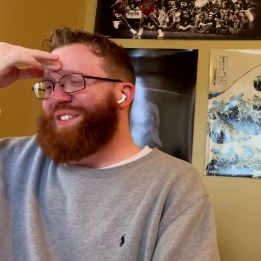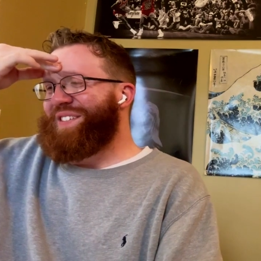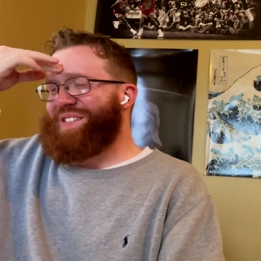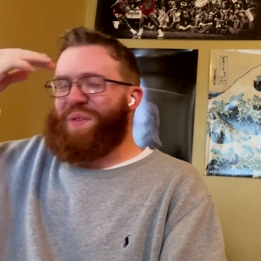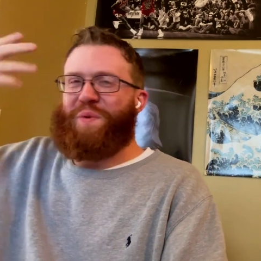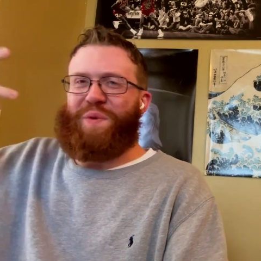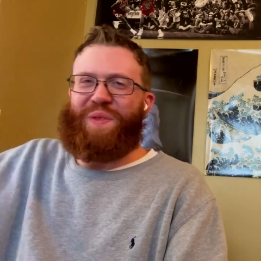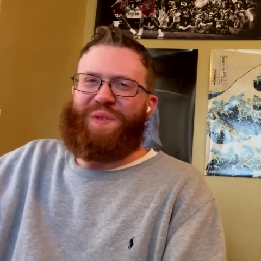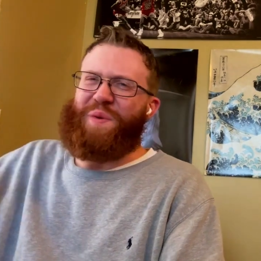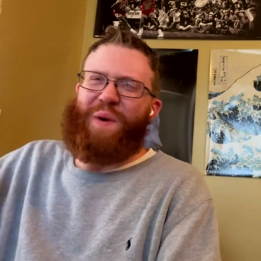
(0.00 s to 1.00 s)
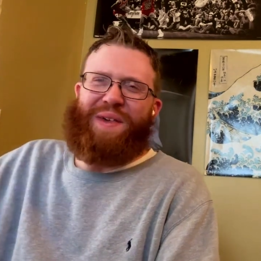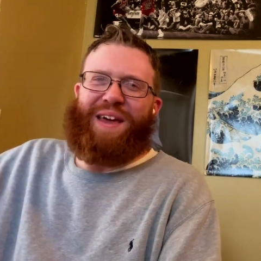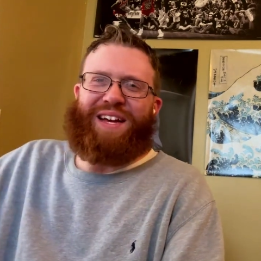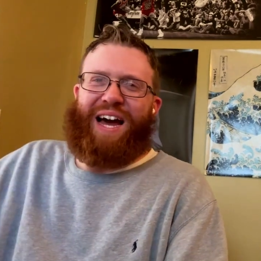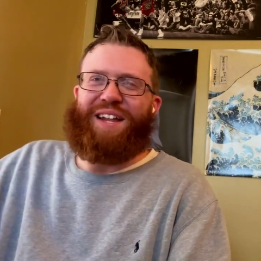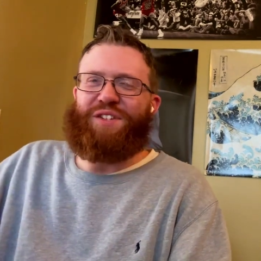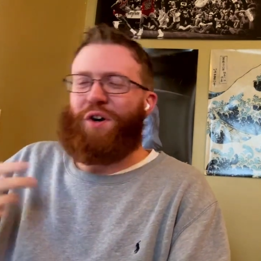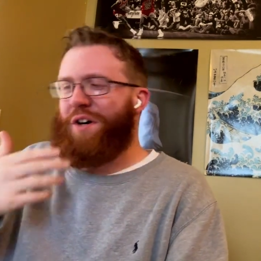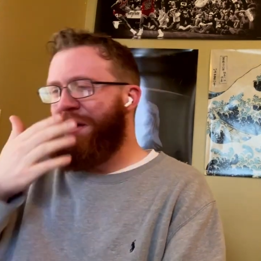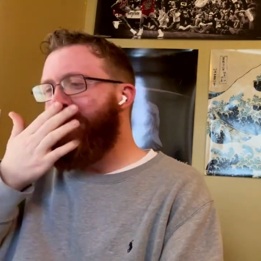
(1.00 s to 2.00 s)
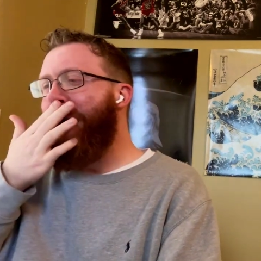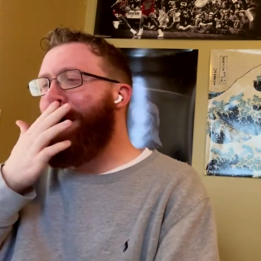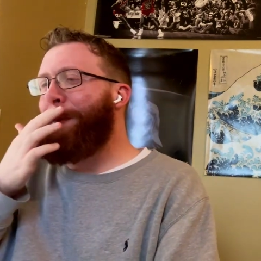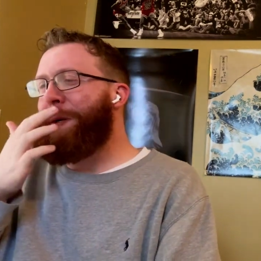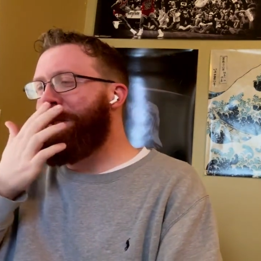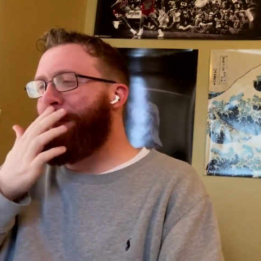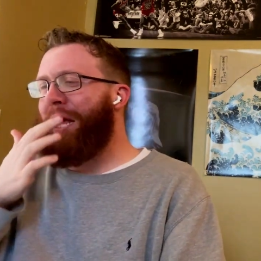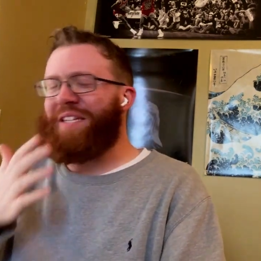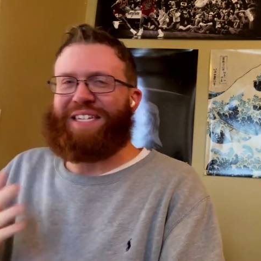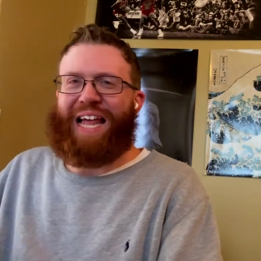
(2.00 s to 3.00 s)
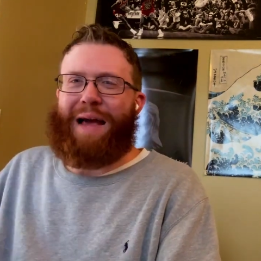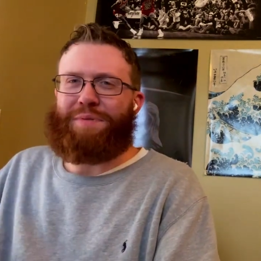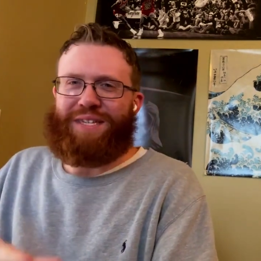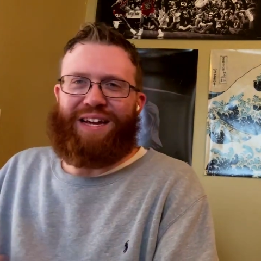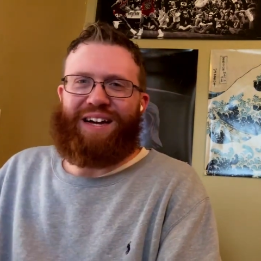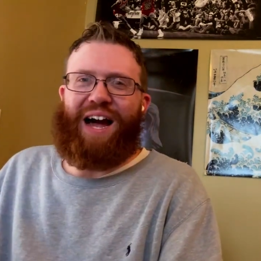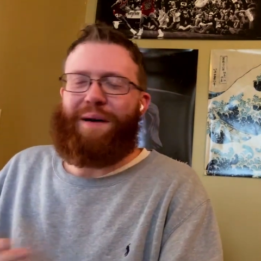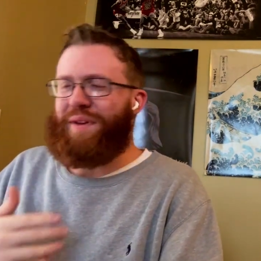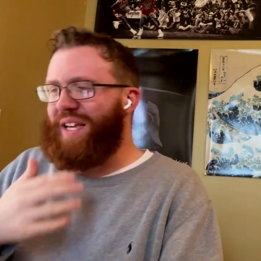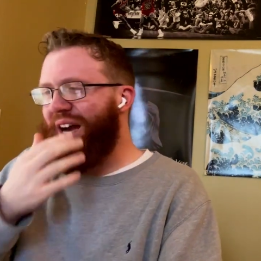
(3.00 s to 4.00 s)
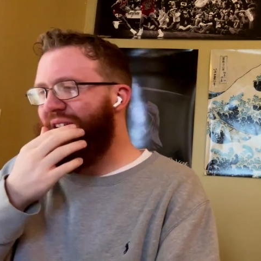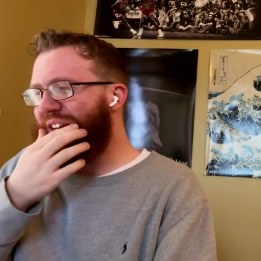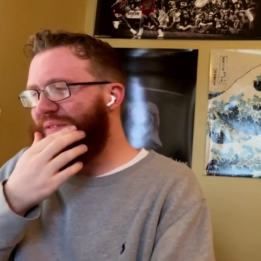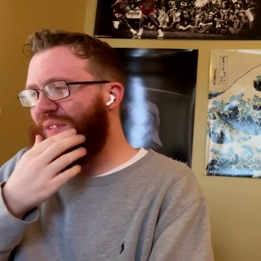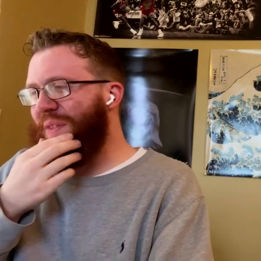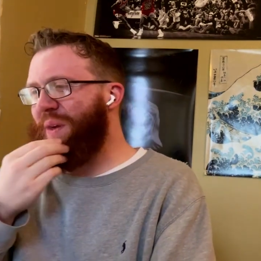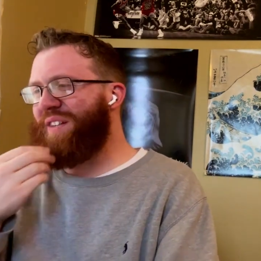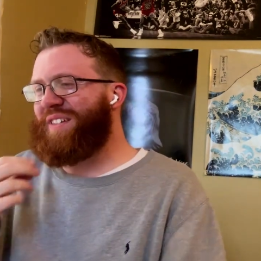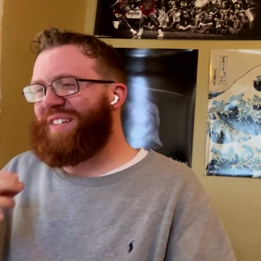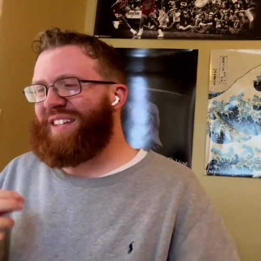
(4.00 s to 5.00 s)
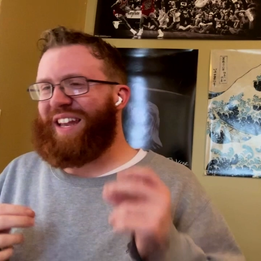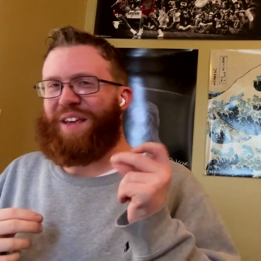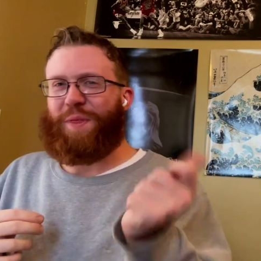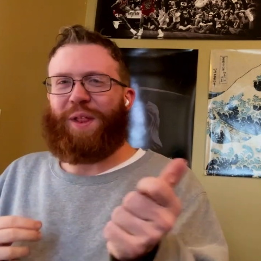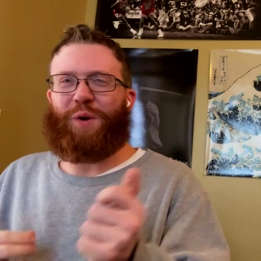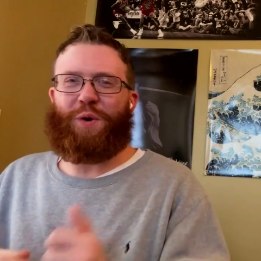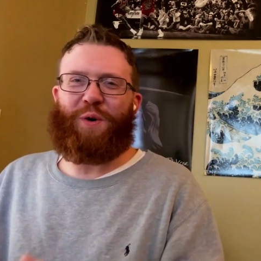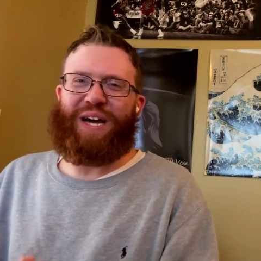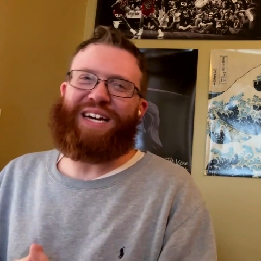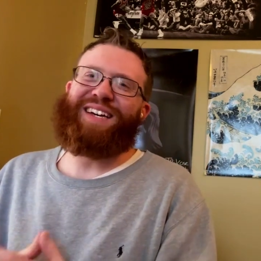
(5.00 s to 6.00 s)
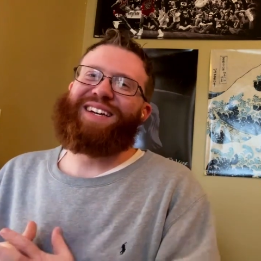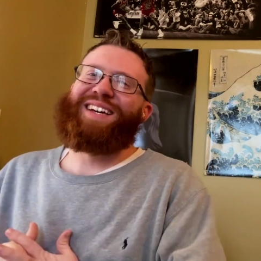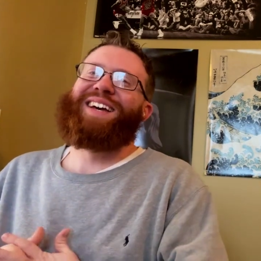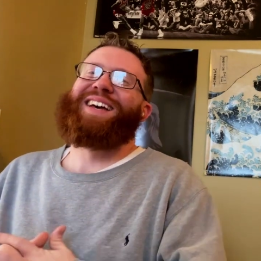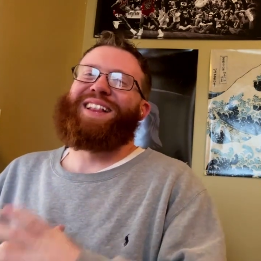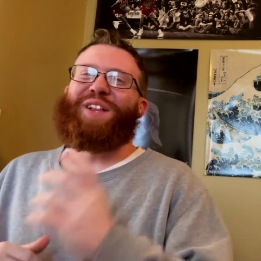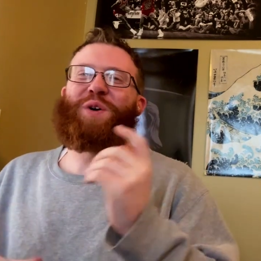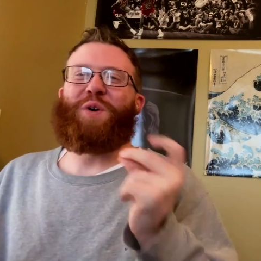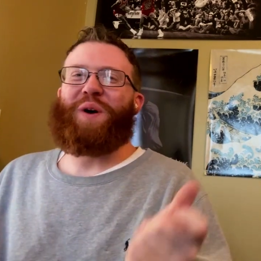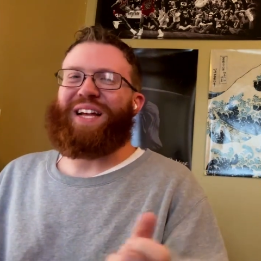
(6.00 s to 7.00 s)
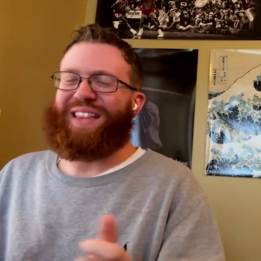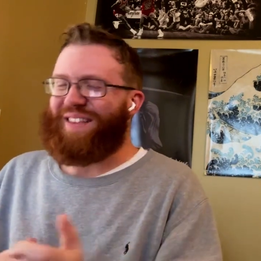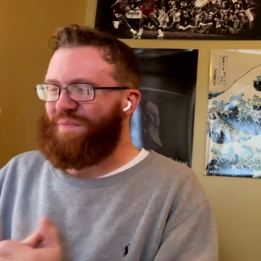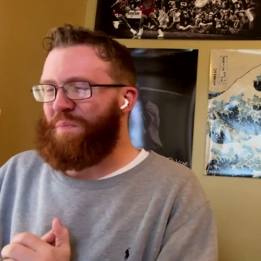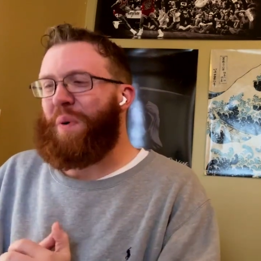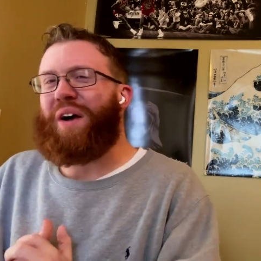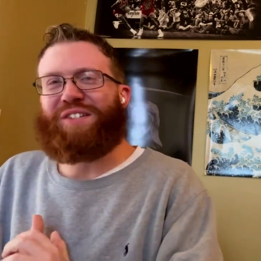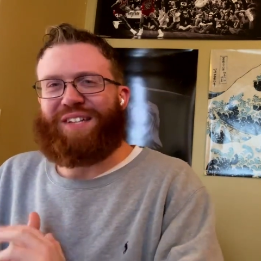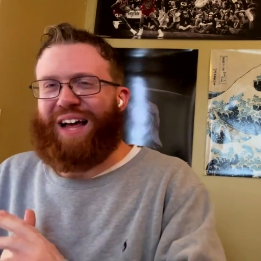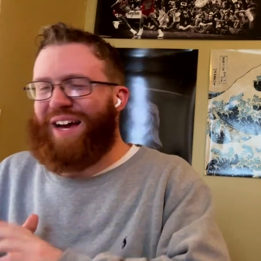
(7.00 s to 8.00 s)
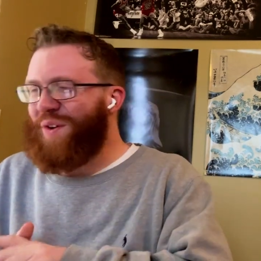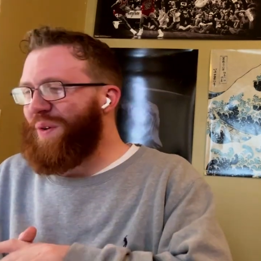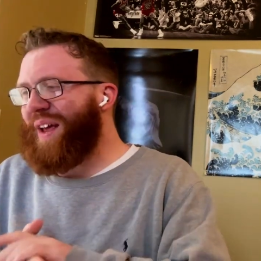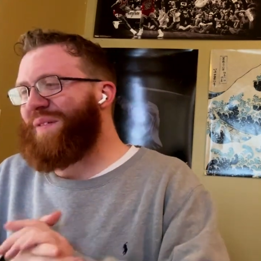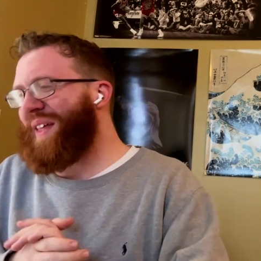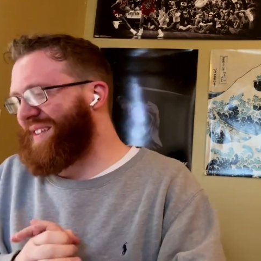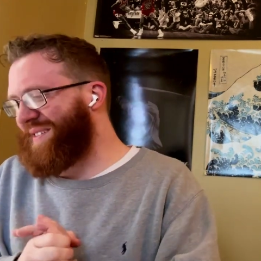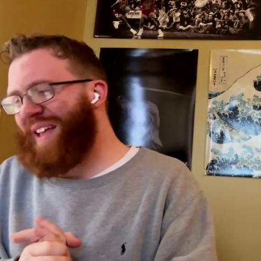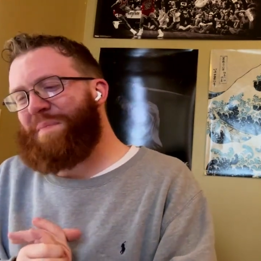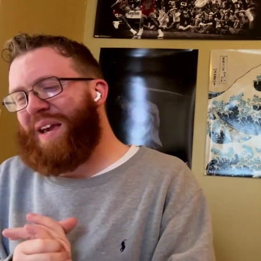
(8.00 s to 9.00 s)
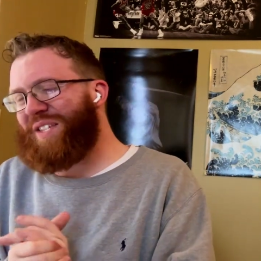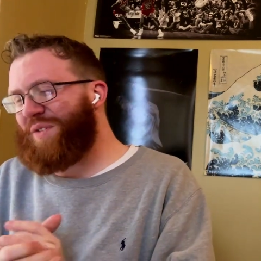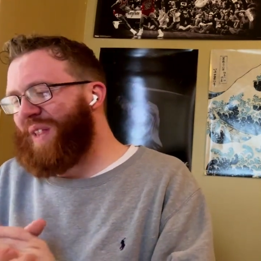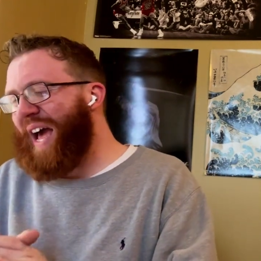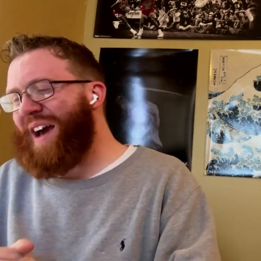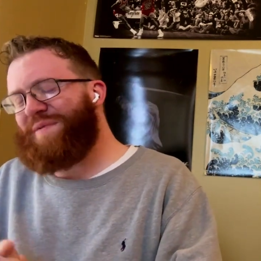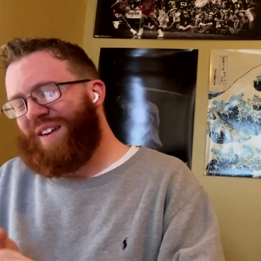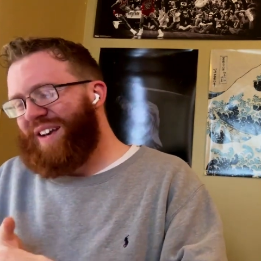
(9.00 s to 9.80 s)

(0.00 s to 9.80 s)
the way they kind of talk in that, where it's like slapstick comedy kind of, like they just like the little quick punchline or whatever that makes you laugh.